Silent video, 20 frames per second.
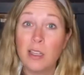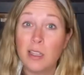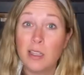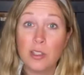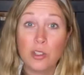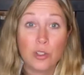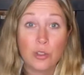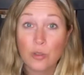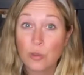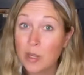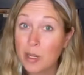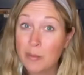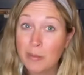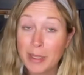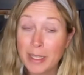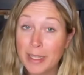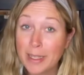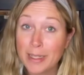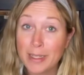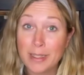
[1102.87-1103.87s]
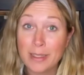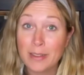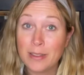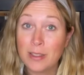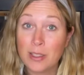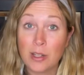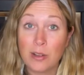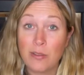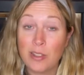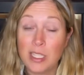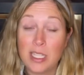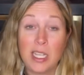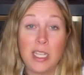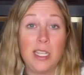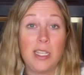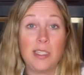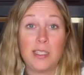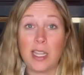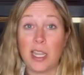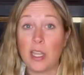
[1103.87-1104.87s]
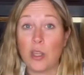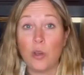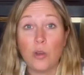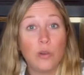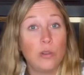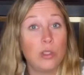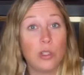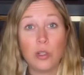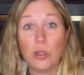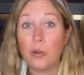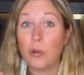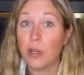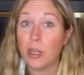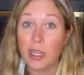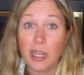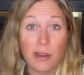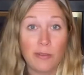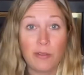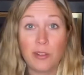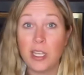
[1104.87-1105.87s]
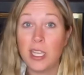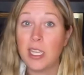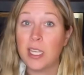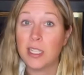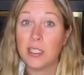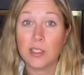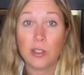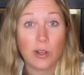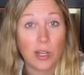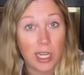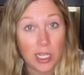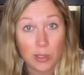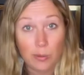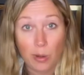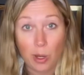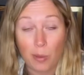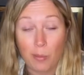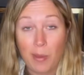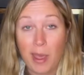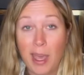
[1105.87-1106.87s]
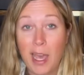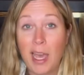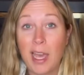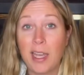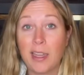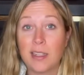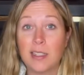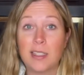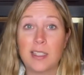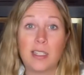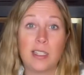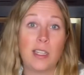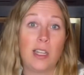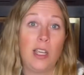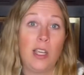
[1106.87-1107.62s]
streaming services like Hulu or Netflix or H B O Max,